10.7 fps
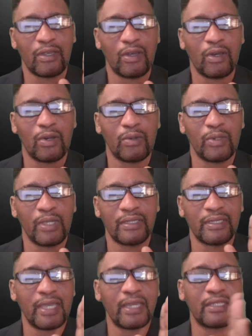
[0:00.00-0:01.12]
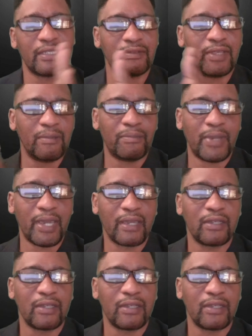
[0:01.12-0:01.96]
how the negative impact